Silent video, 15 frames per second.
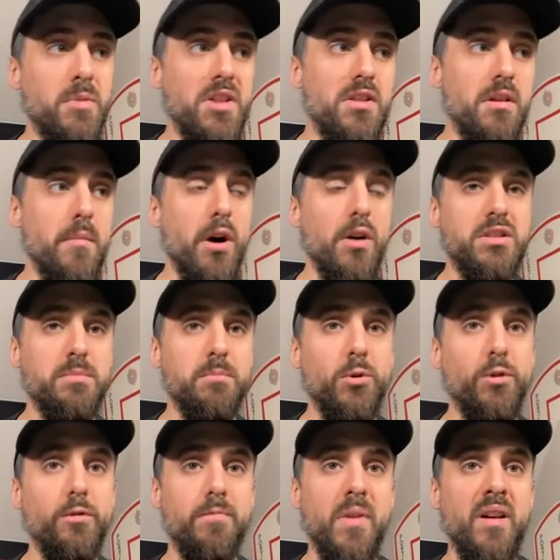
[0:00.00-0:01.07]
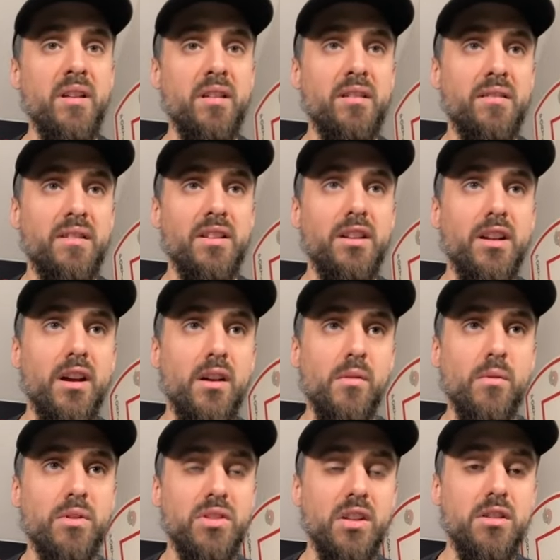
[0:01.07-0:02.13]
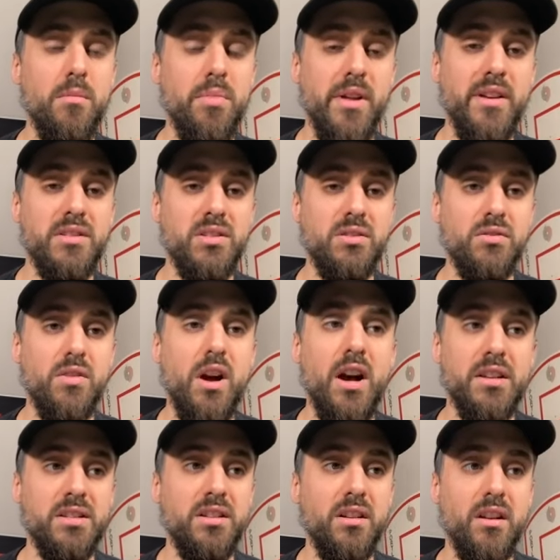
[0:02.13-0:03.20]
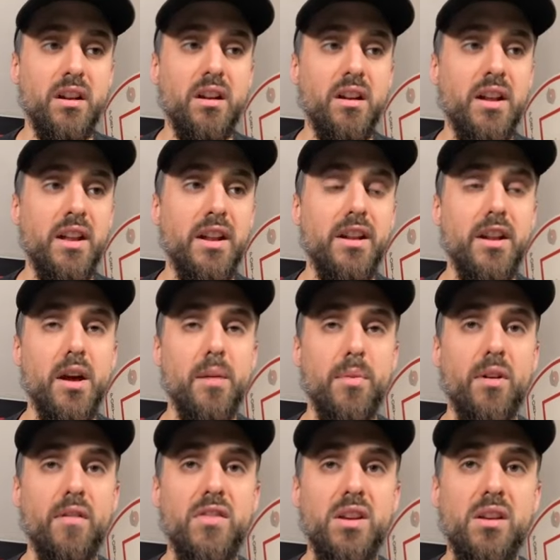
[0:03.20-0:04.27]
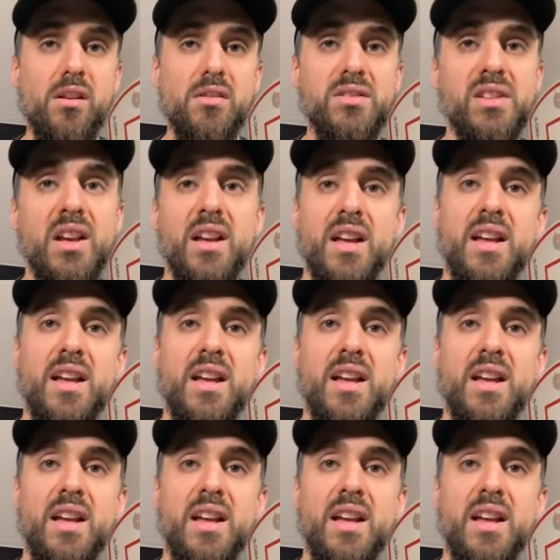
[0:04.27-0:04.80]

been the most movement, within the Blazers roster in a number of years.